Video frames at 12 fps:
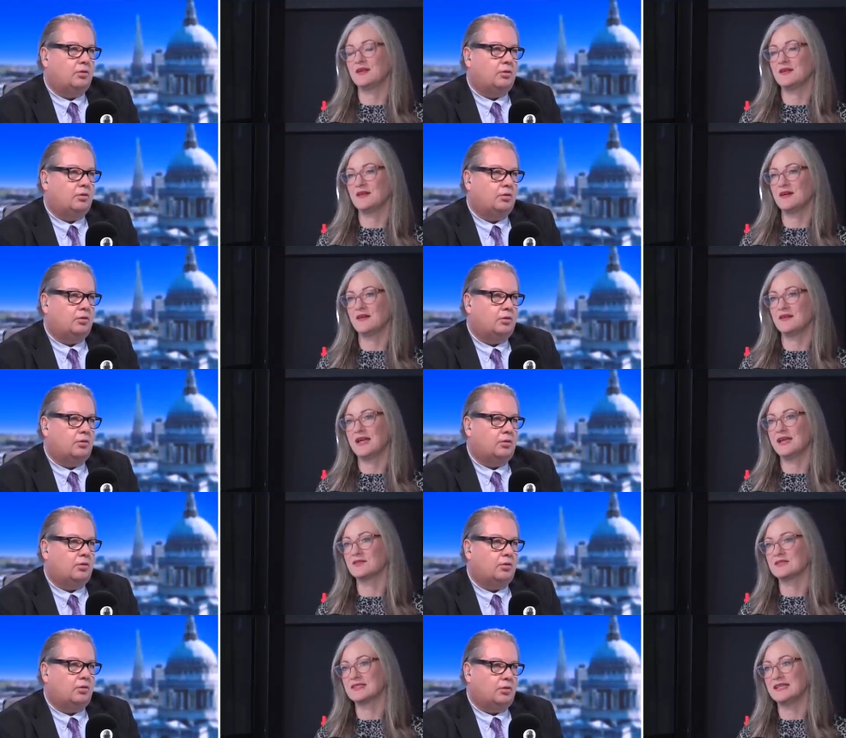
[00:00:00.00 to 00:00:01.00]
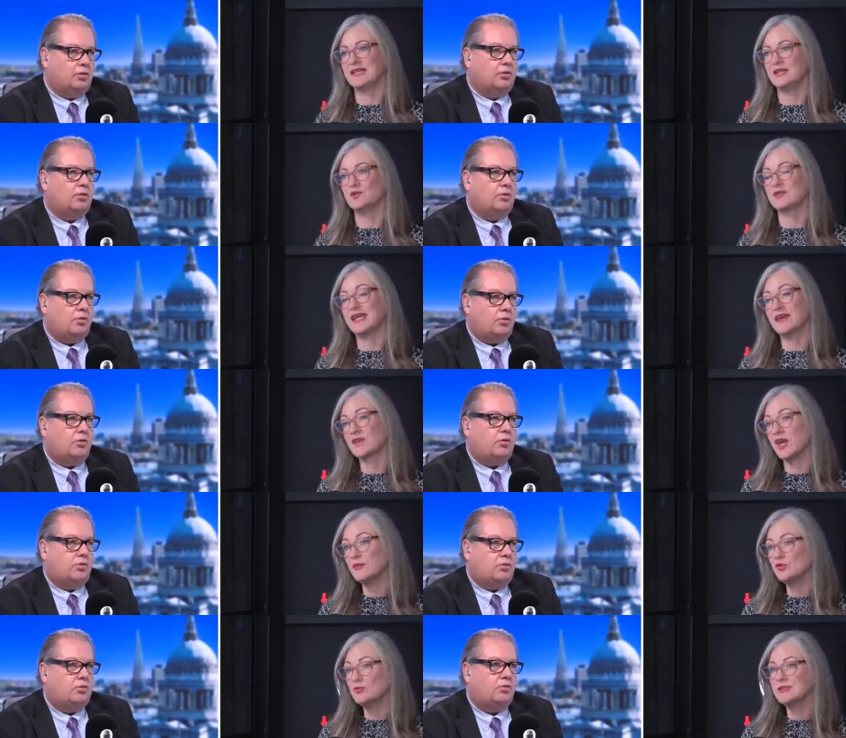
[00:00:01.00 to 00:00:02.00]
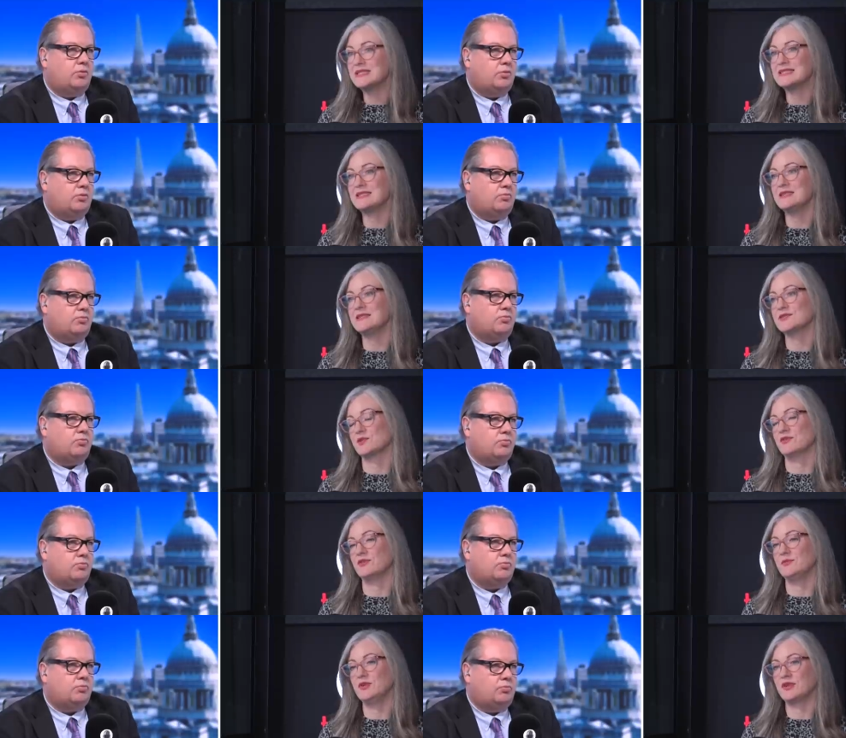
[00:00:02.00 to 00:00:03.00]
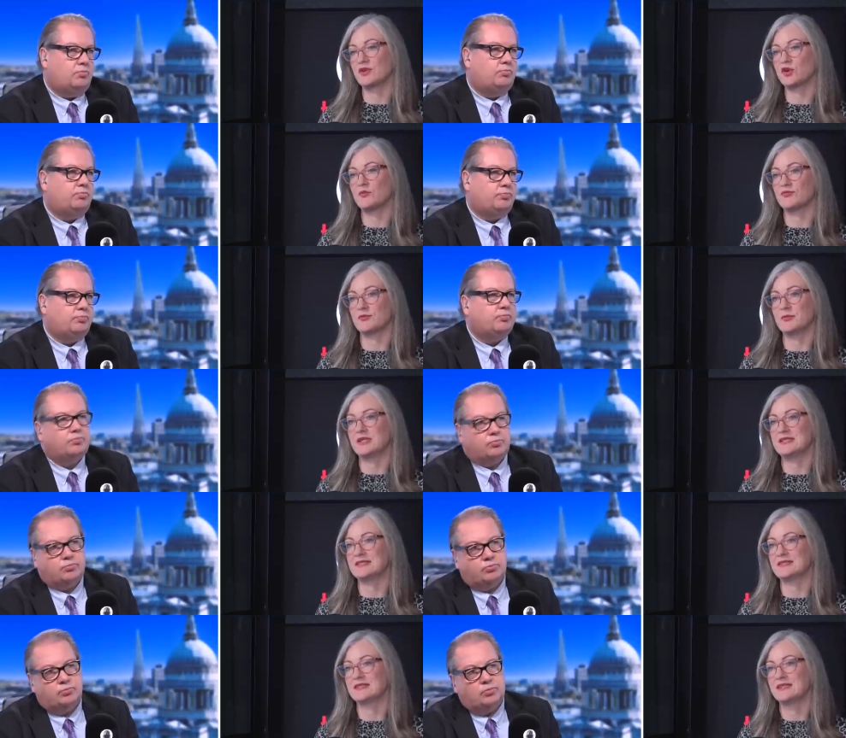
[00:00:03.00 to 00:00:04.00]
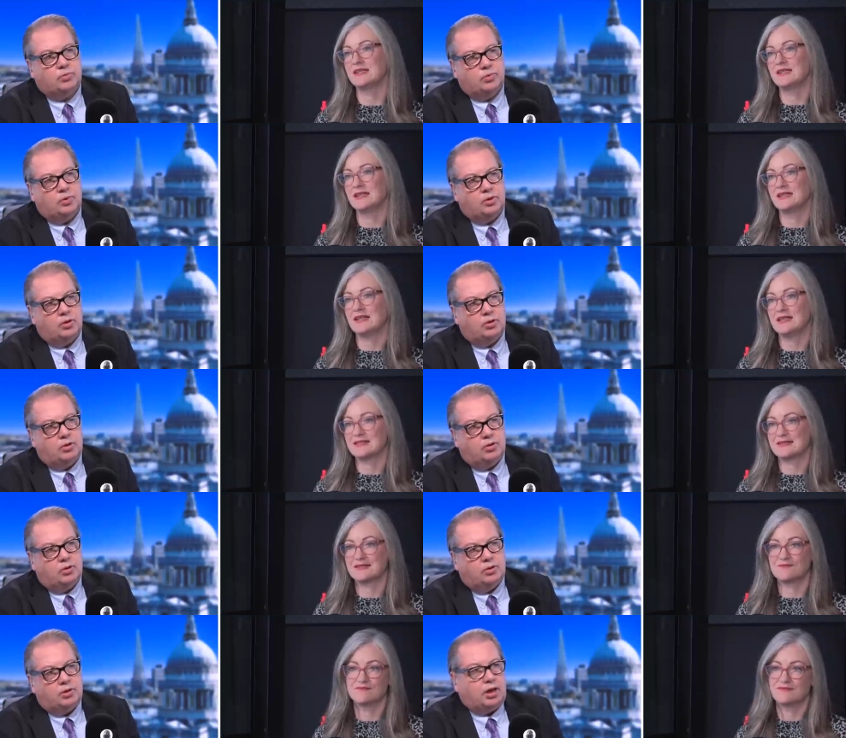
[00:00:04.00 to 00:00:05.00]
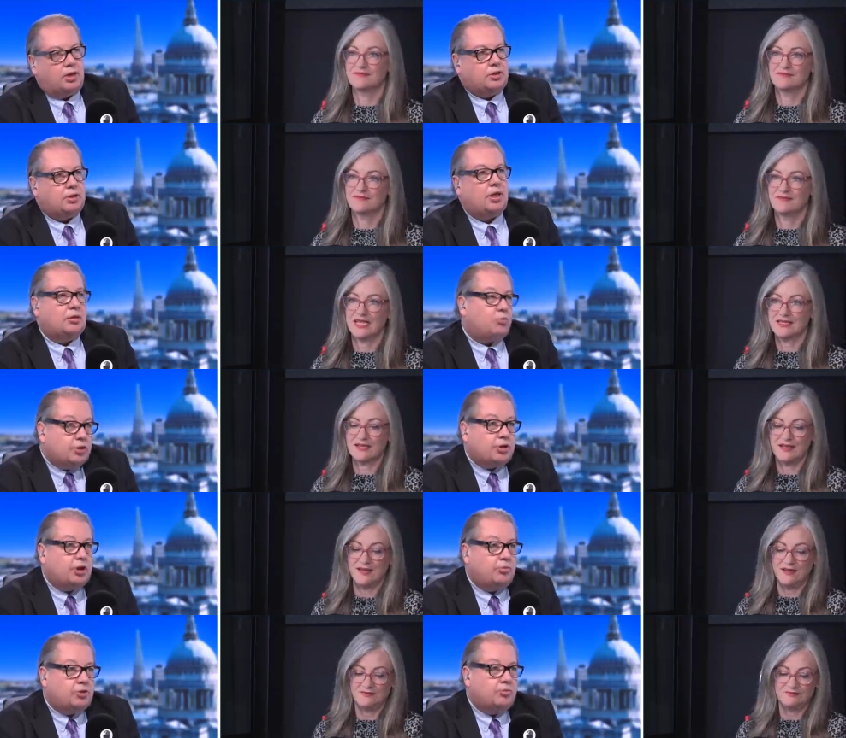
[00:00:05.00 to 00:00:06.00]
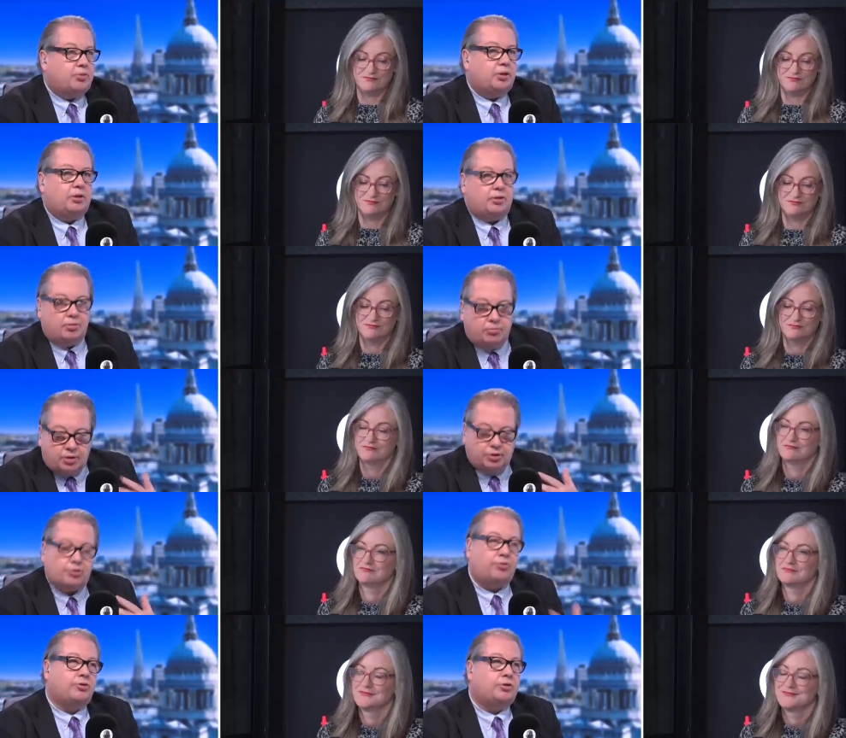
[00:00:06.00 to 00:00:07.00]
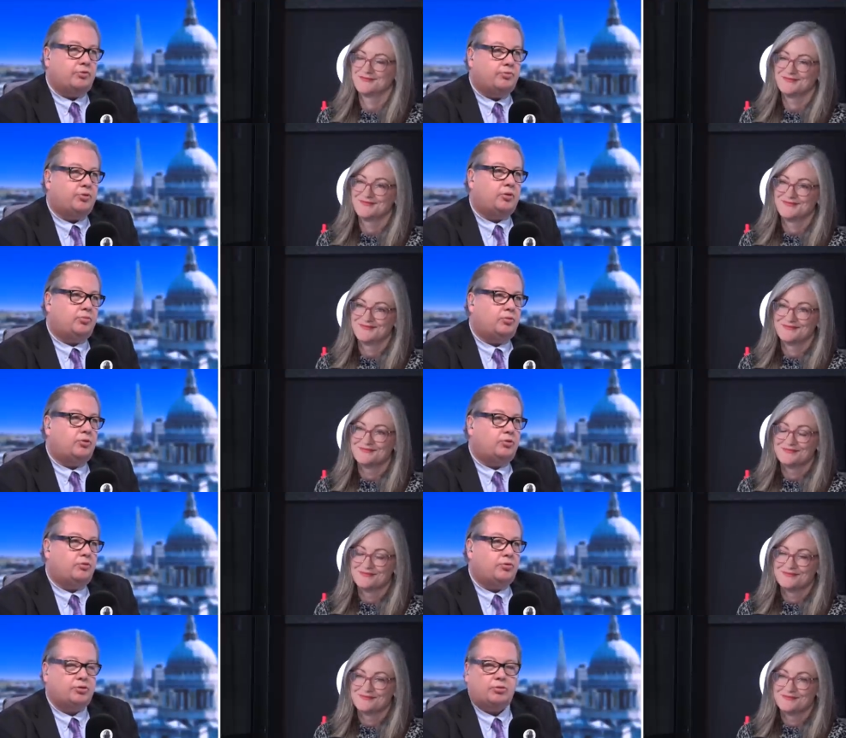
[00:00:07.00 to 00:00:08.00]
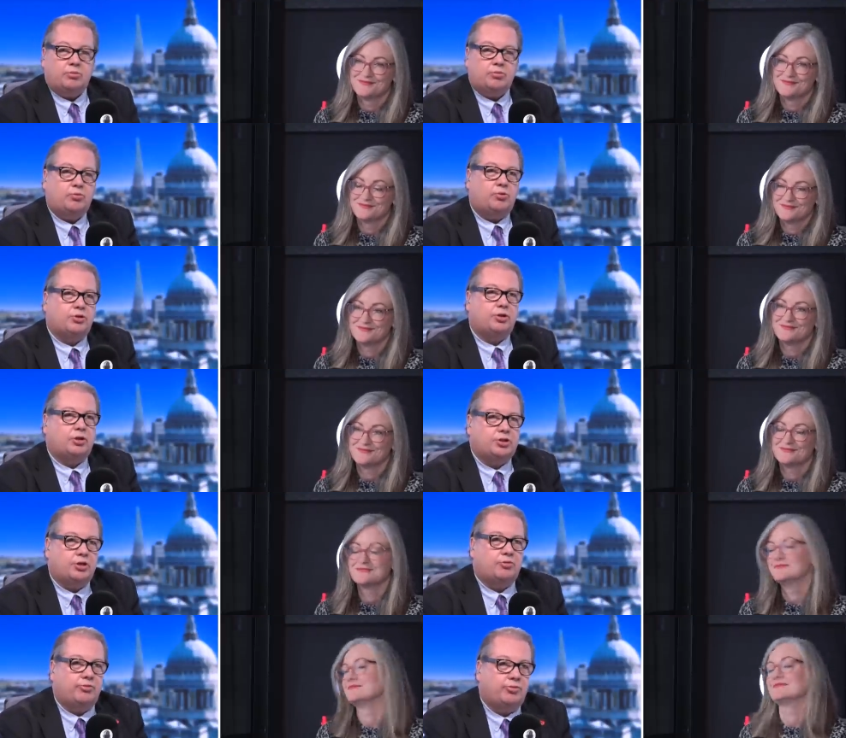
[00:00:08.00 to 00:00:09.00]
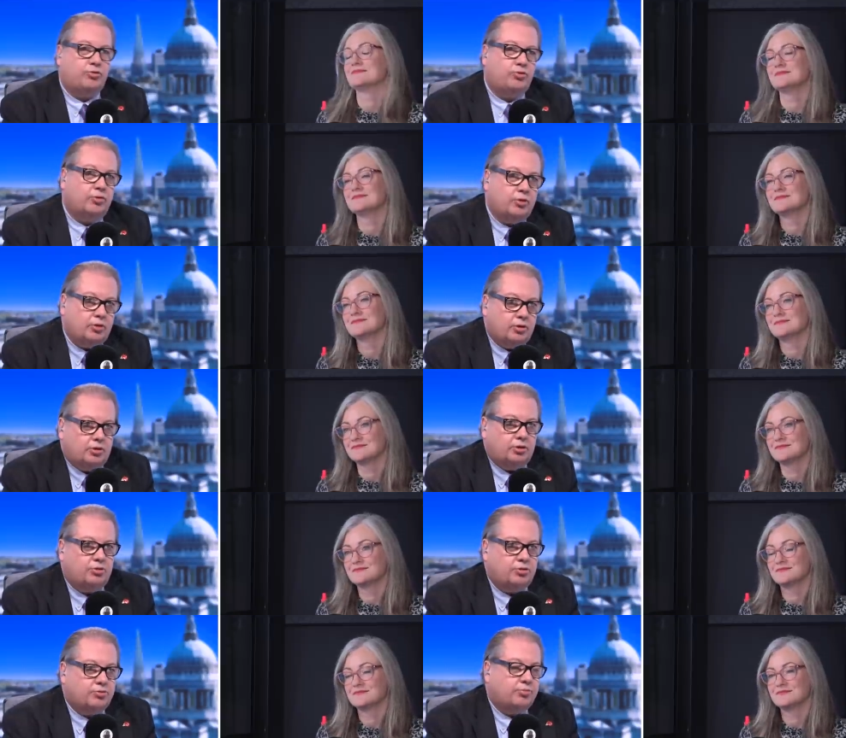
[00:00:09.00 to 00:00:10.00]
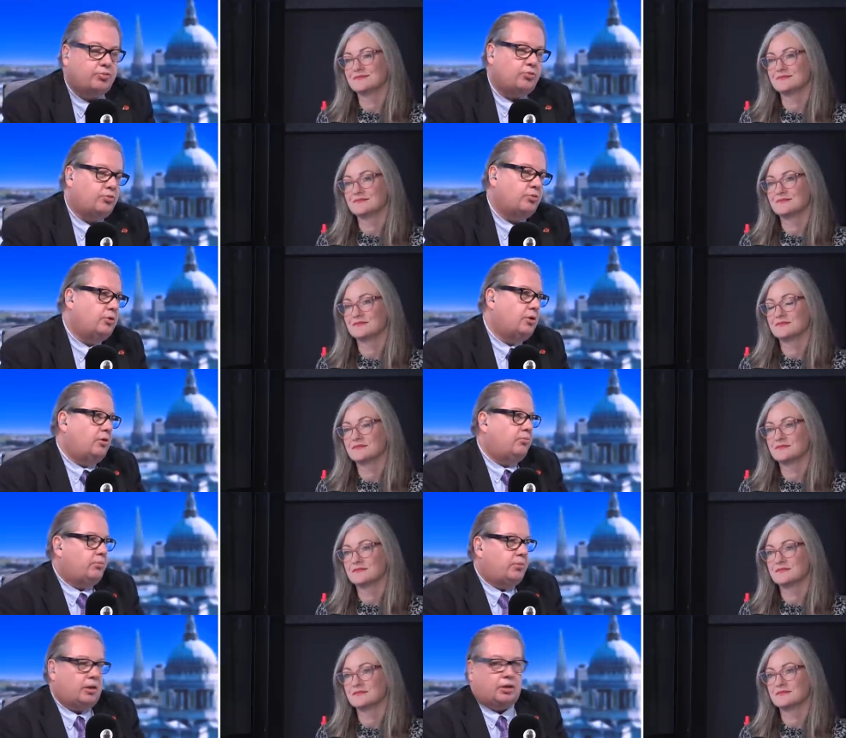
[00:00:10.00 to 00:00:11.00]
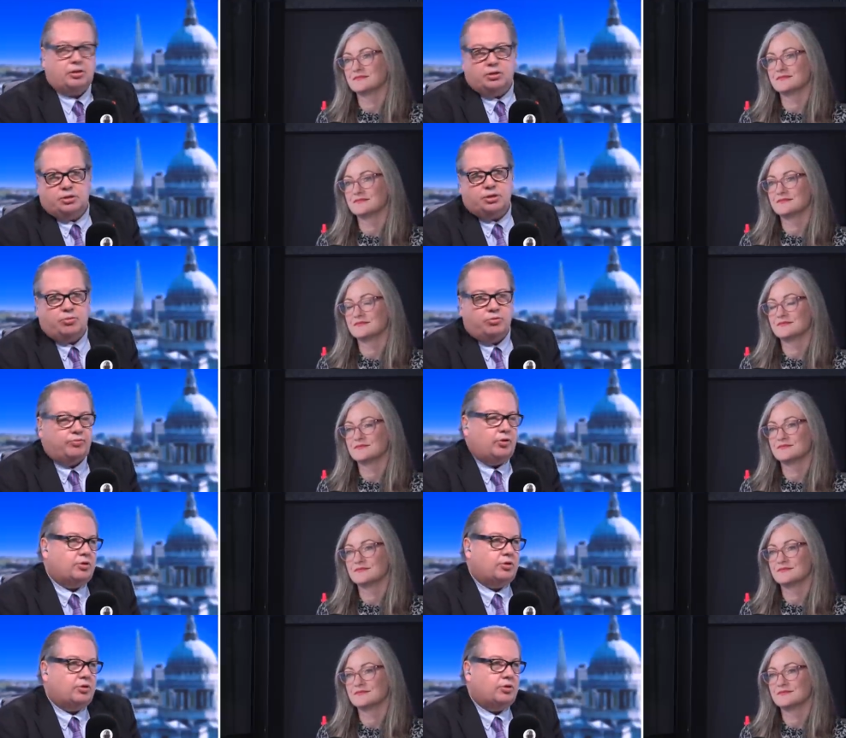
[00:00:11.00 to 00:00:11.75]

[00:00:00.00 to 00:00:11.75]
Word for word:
Speaker 1: are, are elderly or they have comorbidities mm. or they're immunocompromised. That's yes, that that's would clear. seem
Speaker 2: to be the majority of people who are injured. I remember hmm. watching mm. a Channel Four news report um, back in the summer of